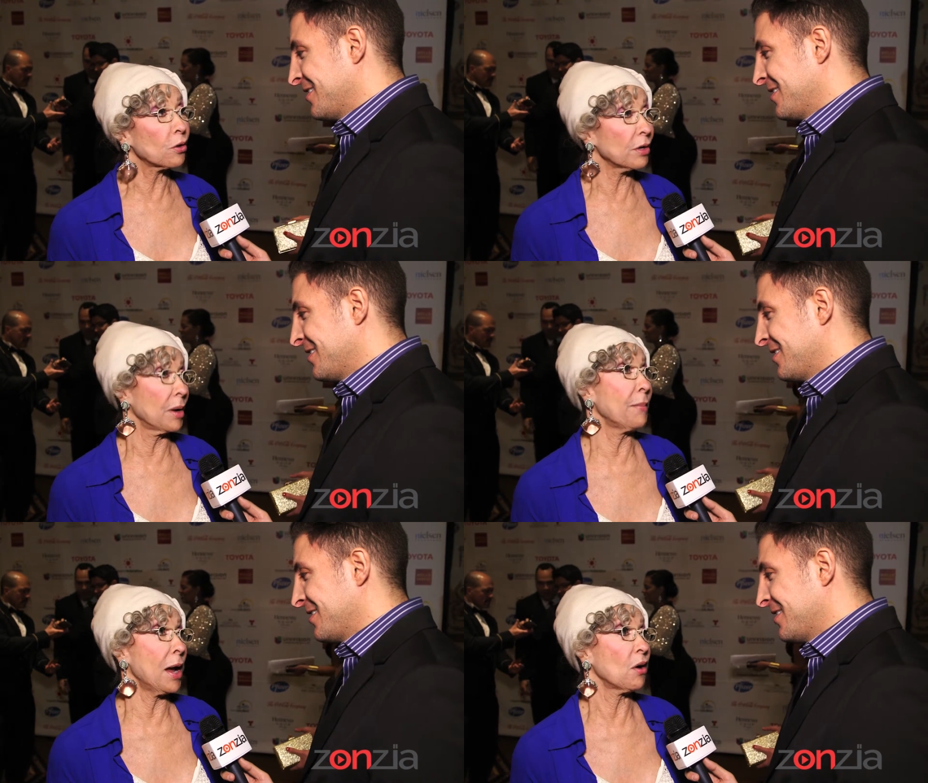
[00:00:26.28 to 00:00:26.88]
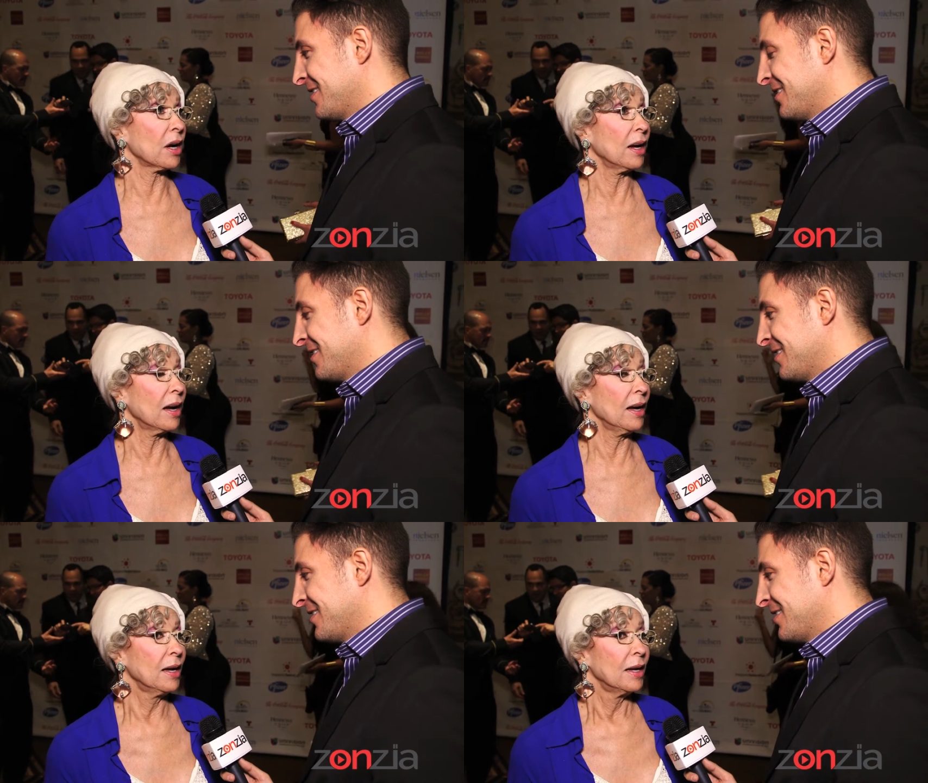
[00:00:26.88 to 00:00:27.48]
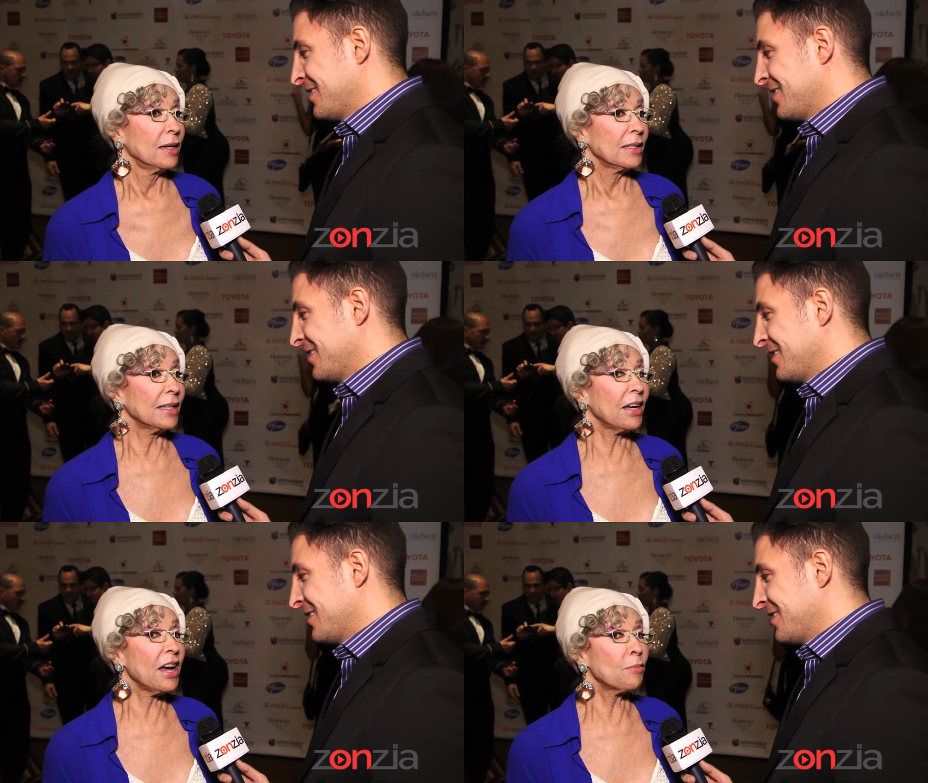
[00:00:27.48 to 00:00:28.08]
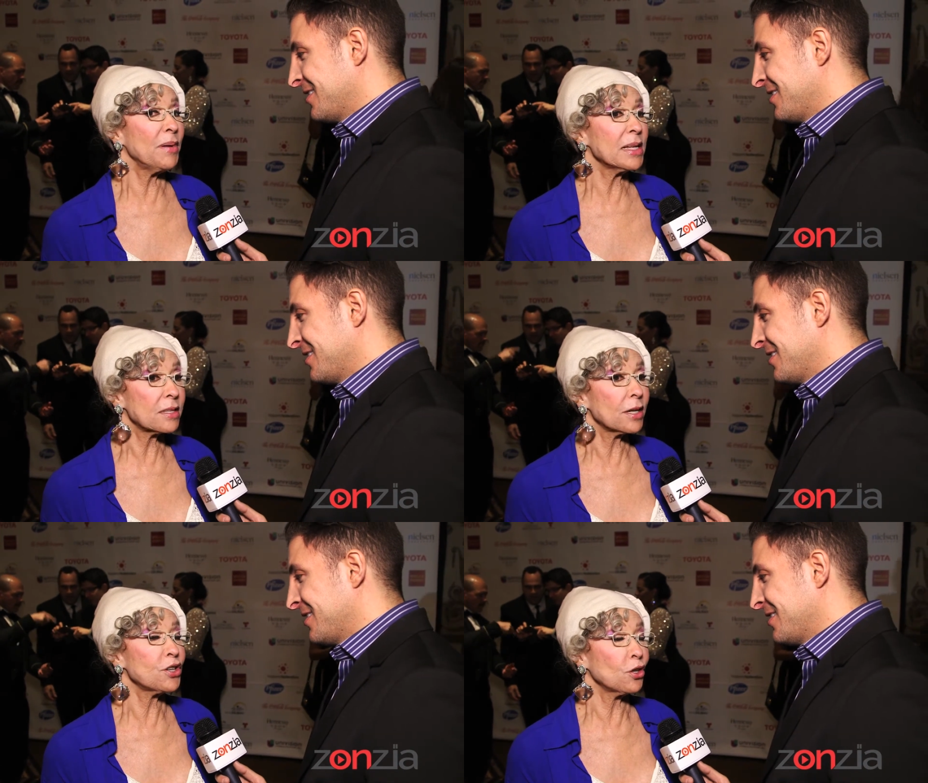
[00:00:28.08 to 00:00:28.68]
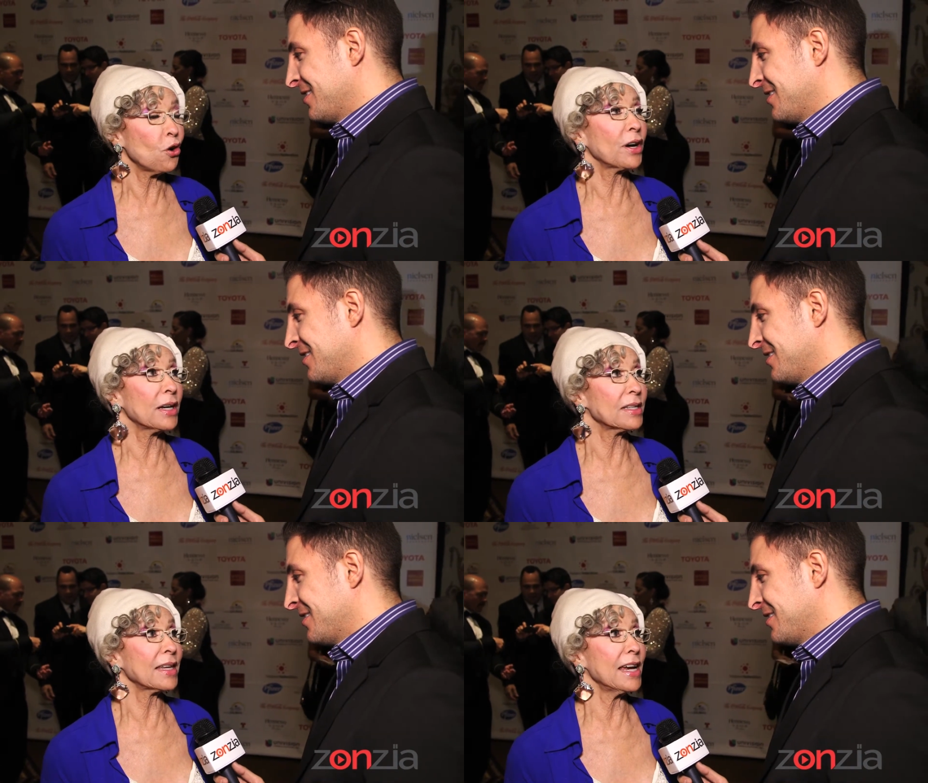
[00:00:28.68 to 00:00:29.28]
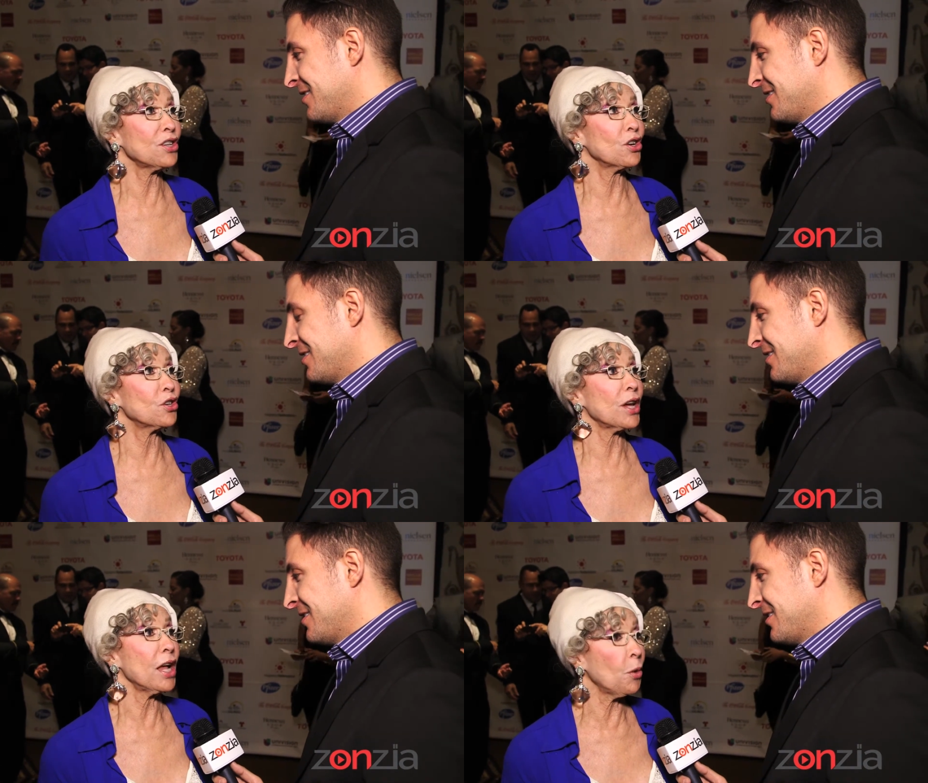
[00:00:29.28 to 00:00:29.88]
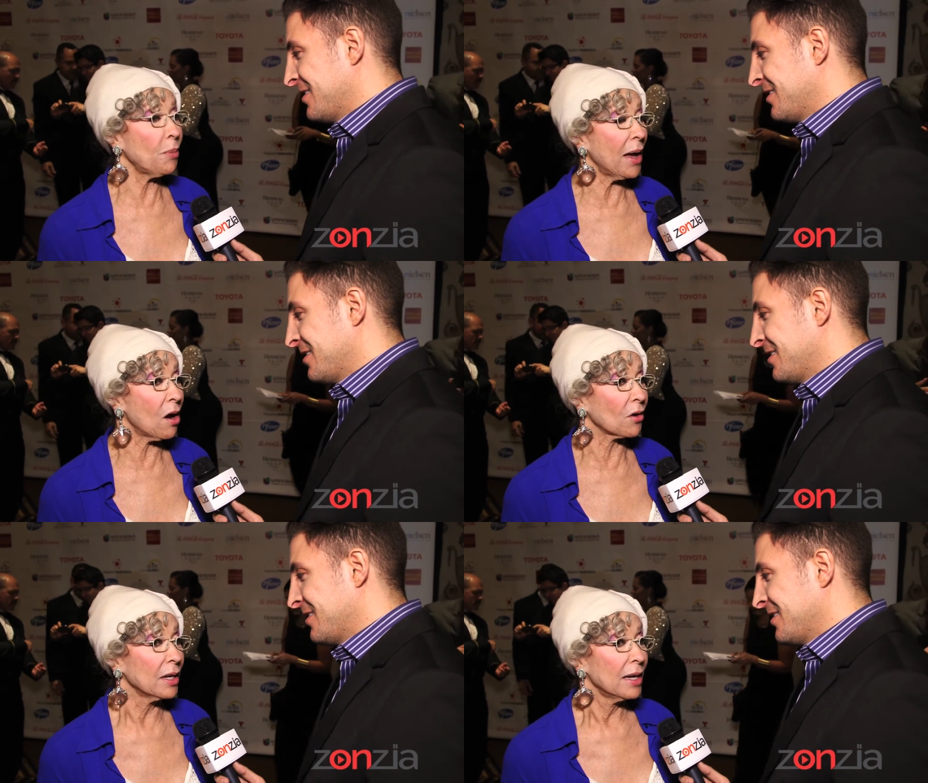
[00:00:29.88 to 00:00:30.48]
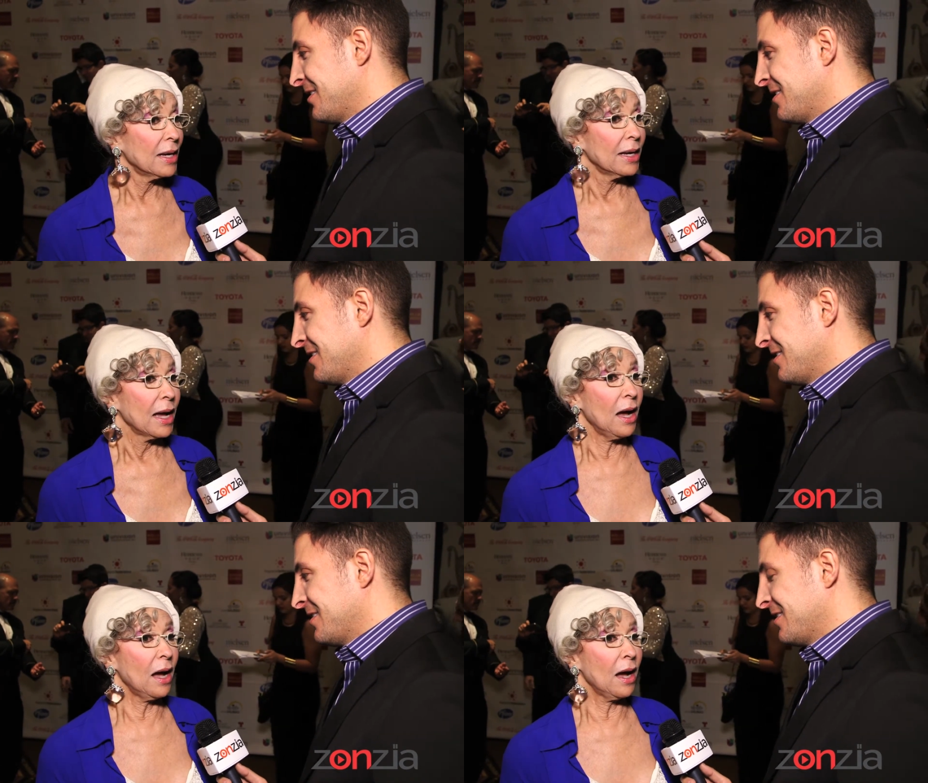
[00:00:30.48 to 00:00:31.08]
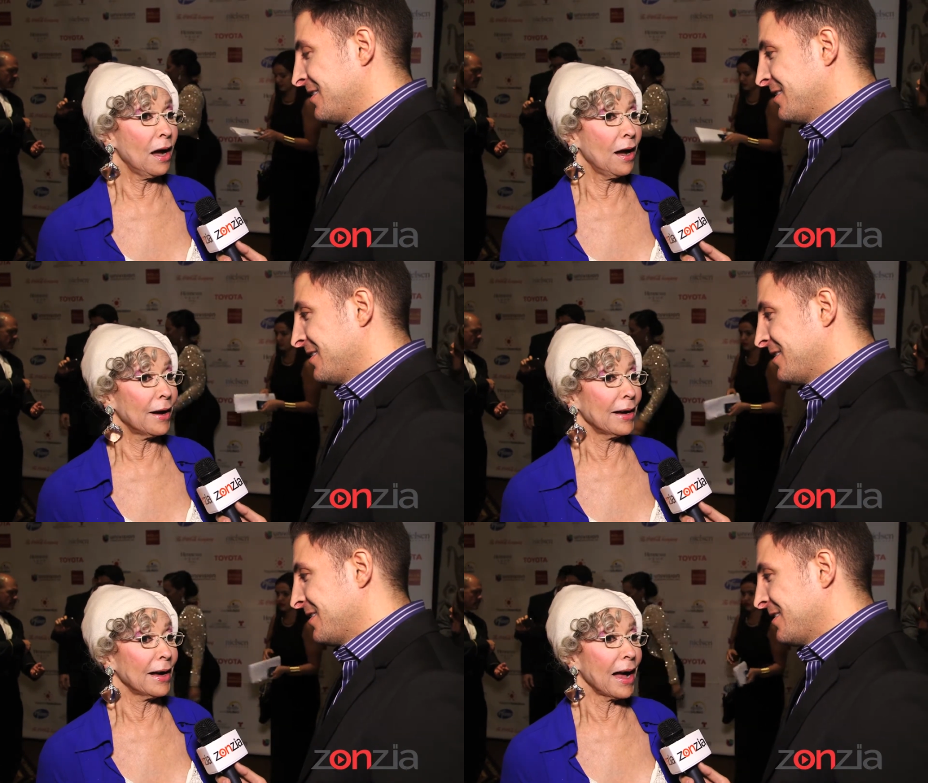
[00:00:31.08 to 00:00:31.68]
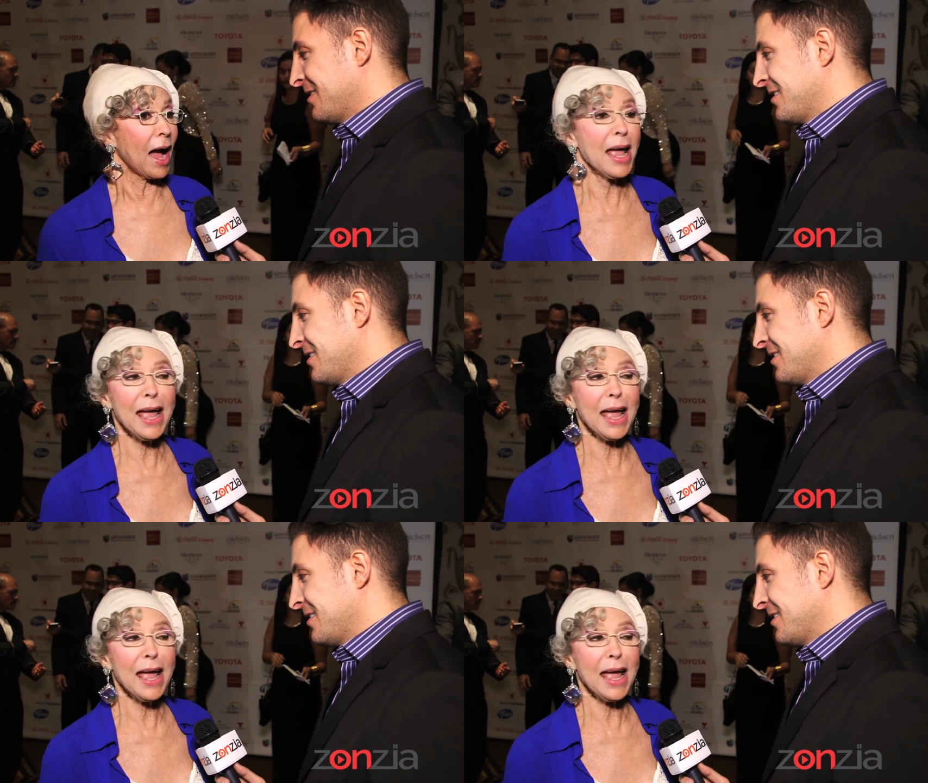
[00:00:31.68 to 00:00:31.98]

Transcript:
Speaker 1: or in America, that there had been such an organization to help out. Uh, I